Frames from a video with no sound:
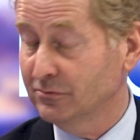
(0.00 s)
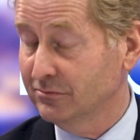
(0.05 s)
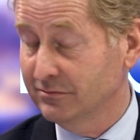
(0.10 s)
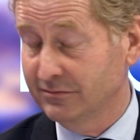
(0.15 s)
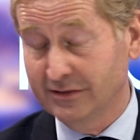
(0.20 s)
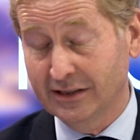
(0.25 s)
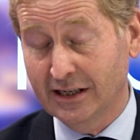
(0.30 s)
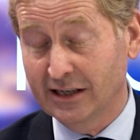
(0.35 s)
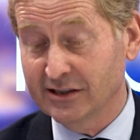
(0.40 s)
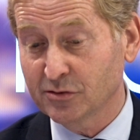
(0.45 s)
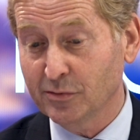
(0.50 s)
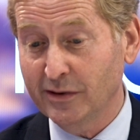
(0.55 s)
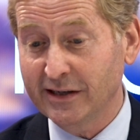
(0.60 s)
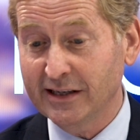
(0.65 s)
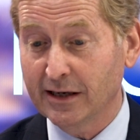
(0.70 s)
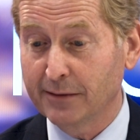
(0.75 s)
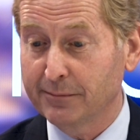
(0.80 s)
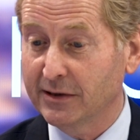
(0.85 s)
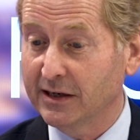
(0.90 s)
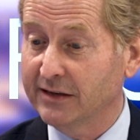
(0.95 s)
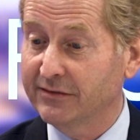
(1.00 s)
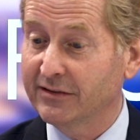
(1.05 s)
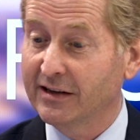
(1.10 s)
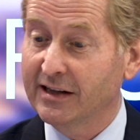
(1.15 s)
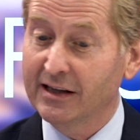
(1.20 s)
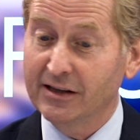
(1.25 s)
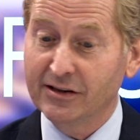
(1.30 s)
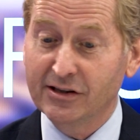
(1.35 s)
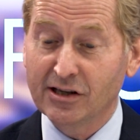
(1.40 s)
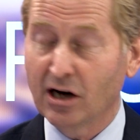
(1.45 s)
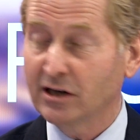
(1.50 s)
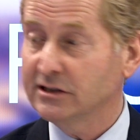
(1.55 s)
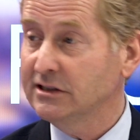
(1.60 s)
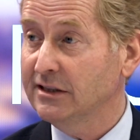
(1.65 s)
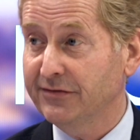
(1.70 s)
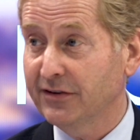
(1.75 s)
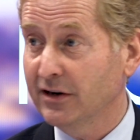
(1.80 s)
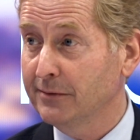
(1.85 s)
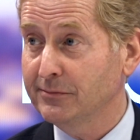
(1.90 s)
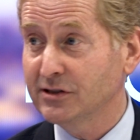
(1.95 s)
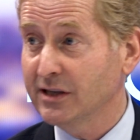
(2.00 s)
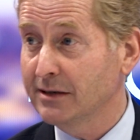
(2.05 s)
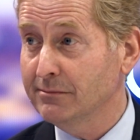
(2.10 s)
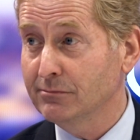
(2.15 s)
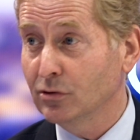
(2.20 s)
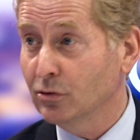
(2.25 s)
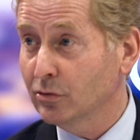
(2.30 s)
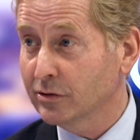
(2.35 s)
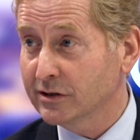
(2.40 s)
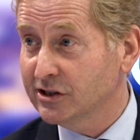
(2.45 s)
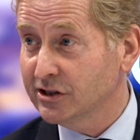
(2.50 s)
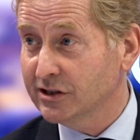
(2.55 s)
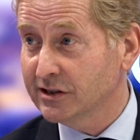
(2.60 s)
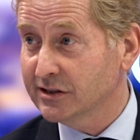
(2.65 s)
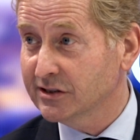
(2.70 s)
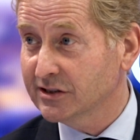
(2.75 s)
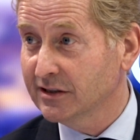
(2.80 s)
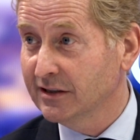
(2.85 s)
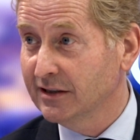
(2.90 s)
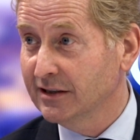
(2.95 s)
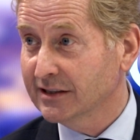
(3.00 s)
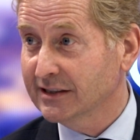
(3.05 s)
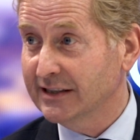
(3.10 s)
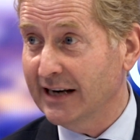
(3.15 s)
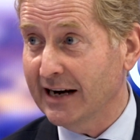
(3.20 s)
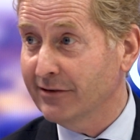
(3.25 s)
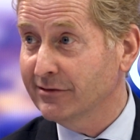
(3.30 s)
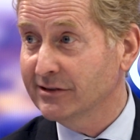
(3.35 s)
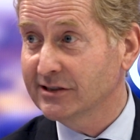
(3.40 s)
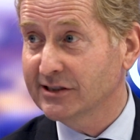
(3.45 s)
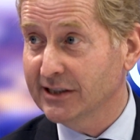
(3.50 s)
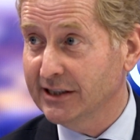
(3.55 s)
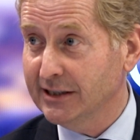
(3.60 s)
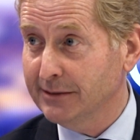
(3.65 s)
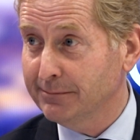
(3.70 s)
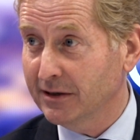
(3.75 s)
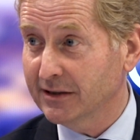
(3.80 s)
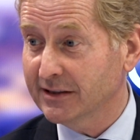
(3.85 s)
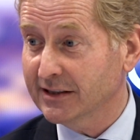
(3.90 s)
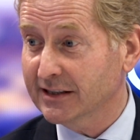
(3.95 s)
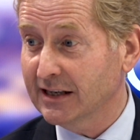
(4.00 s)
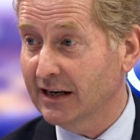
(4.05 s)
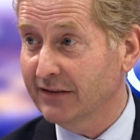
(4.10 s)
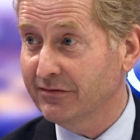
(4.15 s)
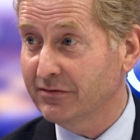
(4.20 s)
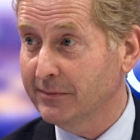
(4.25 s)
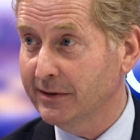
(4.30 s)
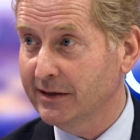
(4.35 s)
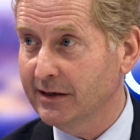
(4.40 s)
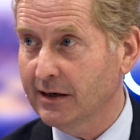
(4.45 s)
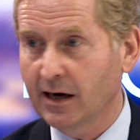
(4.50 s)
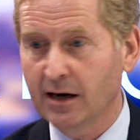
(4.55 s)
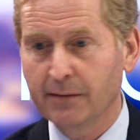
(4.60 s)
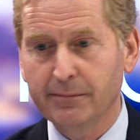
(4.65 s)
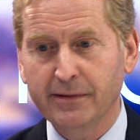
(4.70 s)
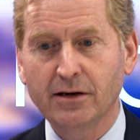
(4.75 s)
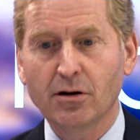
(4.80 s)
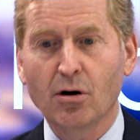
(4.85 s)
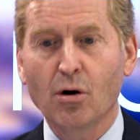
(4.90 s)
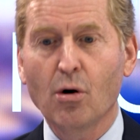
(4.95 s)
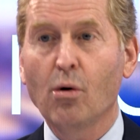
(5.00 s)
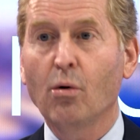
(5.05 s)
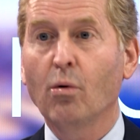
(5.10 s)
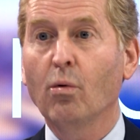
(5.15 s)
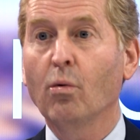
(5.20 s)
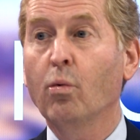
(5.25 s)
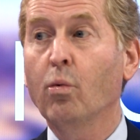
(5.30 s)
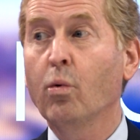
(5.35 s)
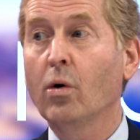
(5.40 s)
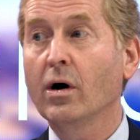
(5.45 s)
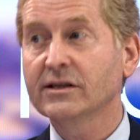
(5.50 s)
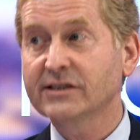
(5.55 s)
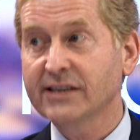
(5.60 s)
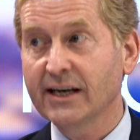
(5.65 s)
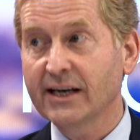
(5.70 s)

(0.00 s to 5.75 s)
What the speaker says: last week, I believe. 95% mortgages guaranteed by the government. I mean, what